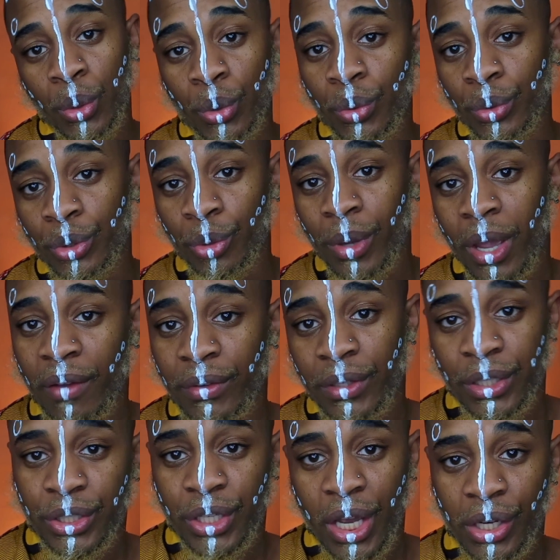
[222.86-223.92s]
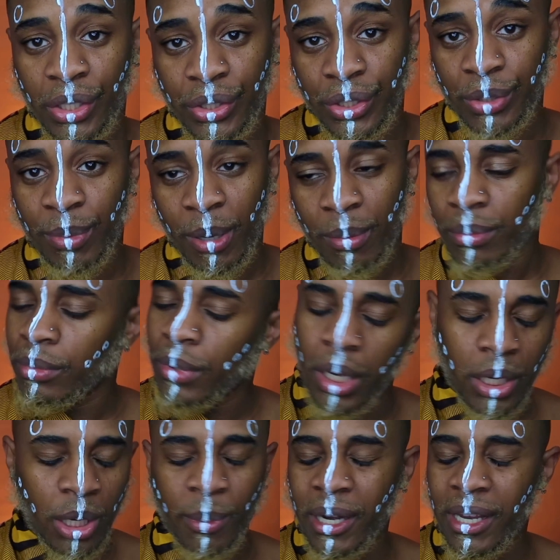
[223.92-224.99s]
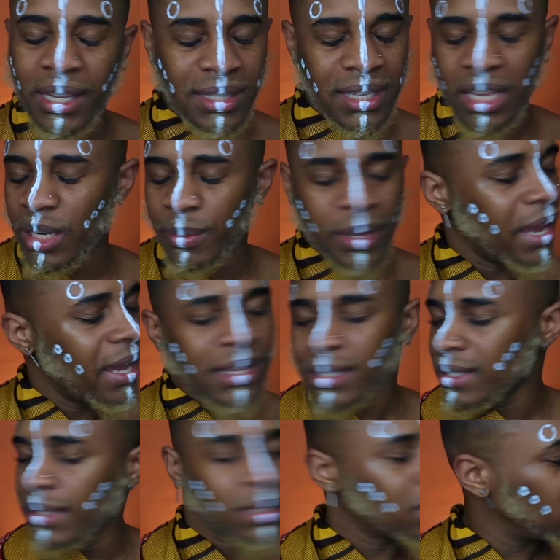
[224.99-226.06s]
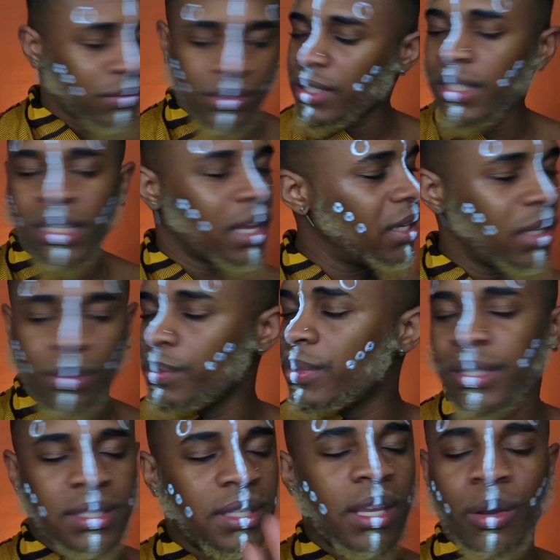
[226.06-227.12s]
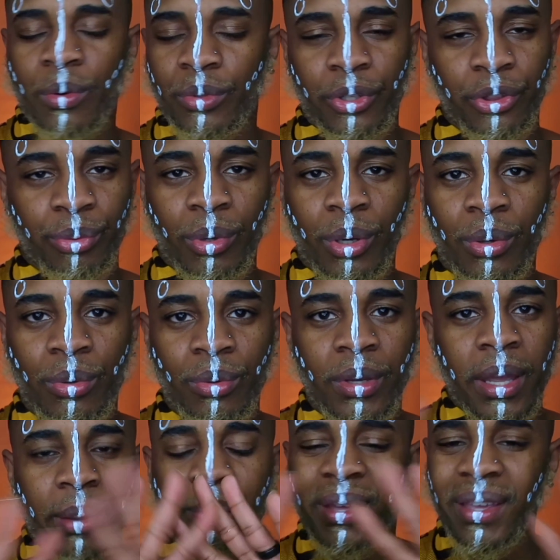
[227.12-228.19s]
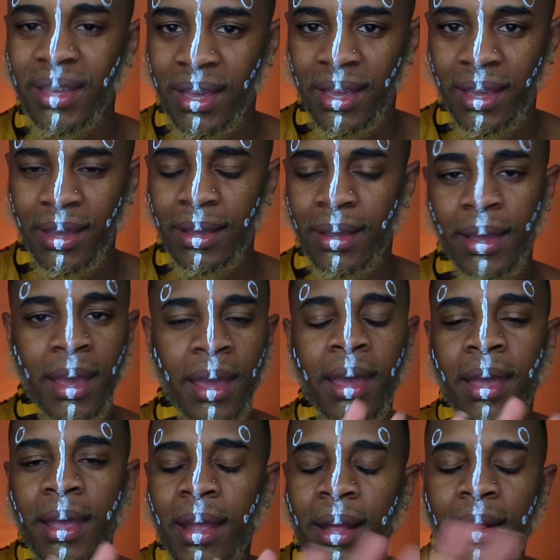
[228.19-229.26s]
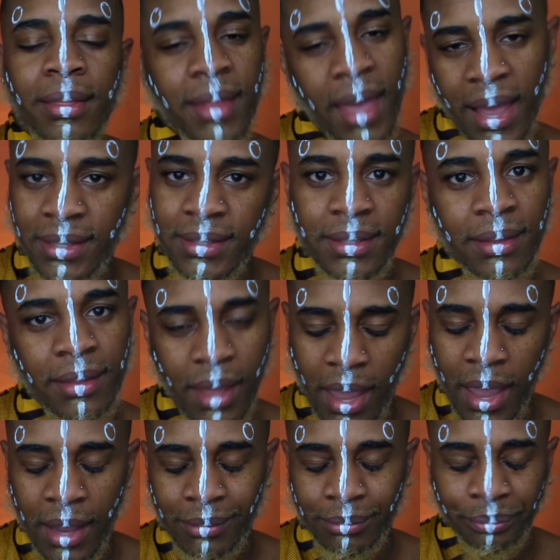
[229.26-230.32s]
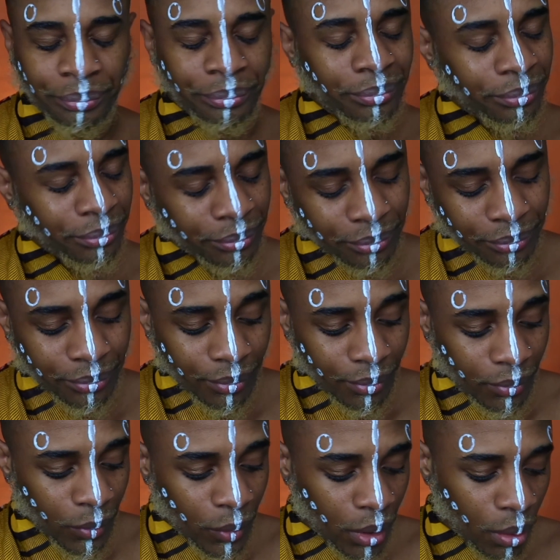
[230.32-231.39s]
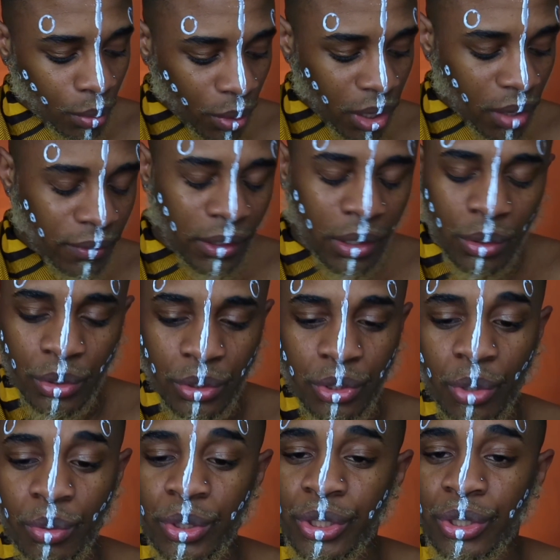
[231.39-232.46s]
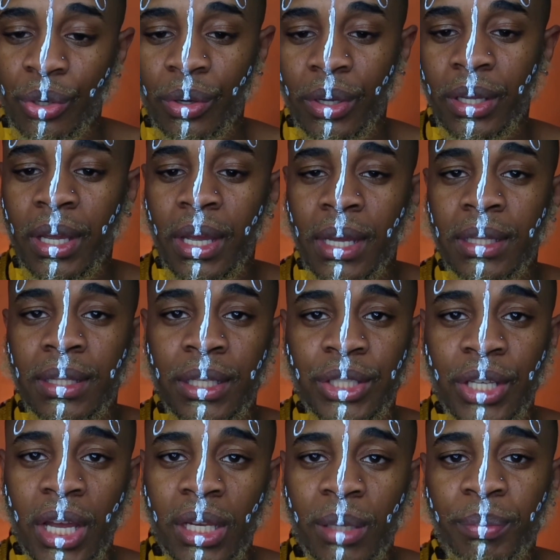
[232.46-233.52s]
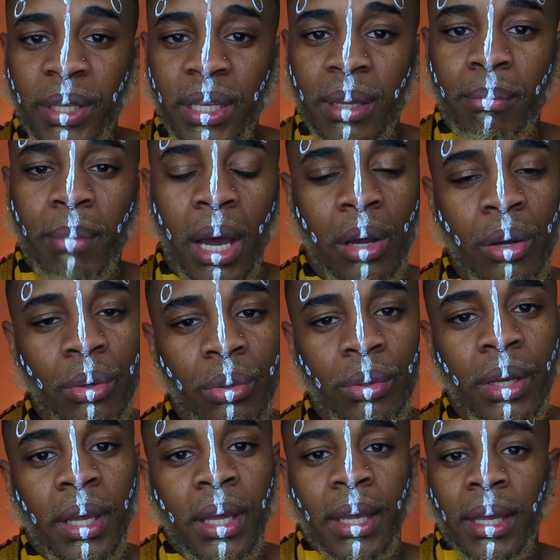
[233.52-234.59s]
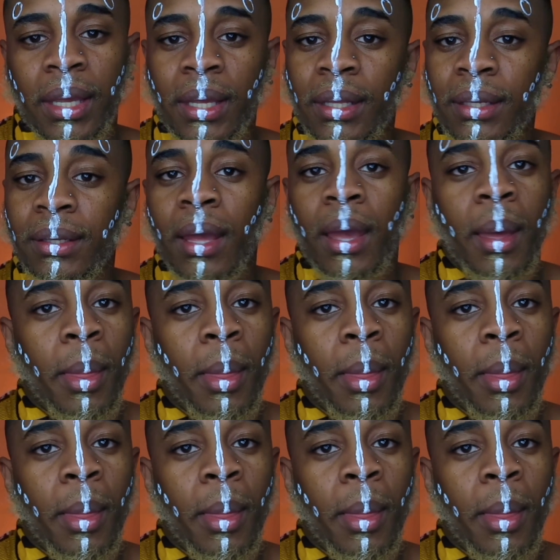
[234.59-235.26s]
ooh, do we have any challenges? But ain't nobody got time to be asking stuff. Just let him sit on the throne and be king. And that's that. Whatever, long story short, T'Challa beat M'Baku and